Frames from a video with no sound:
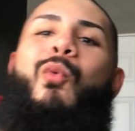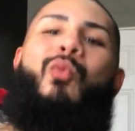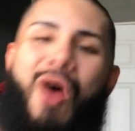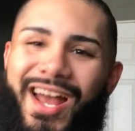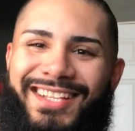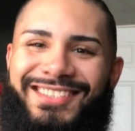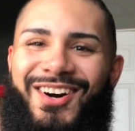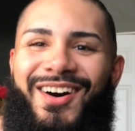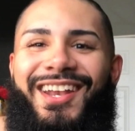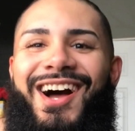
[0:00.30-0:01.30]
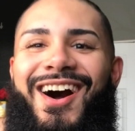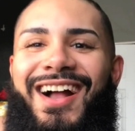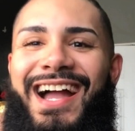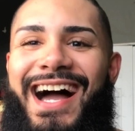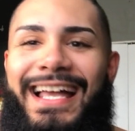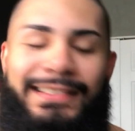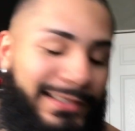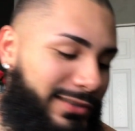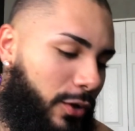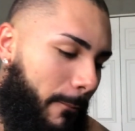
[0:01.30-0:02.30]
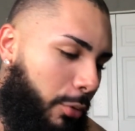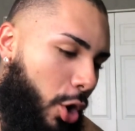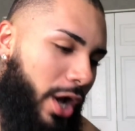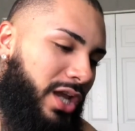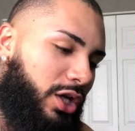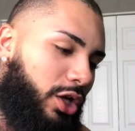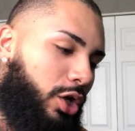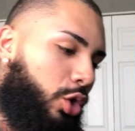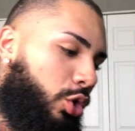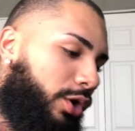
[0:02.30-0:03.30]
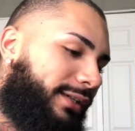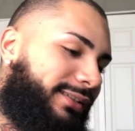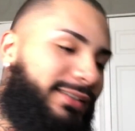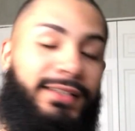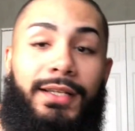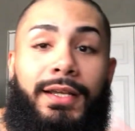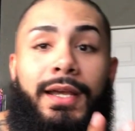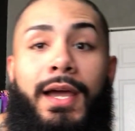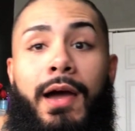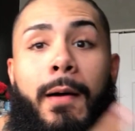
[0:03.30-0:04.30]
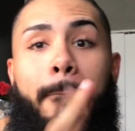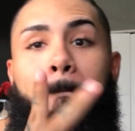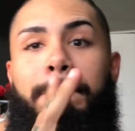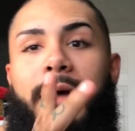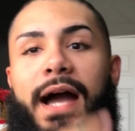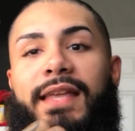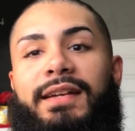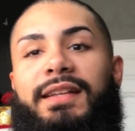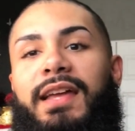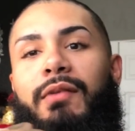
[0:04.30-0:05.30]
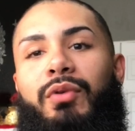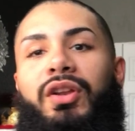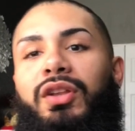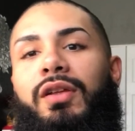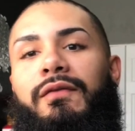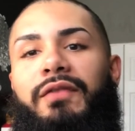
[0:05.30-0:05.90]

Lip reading: What is going on, guys? It's your boy here, Lewis. Back at it again with another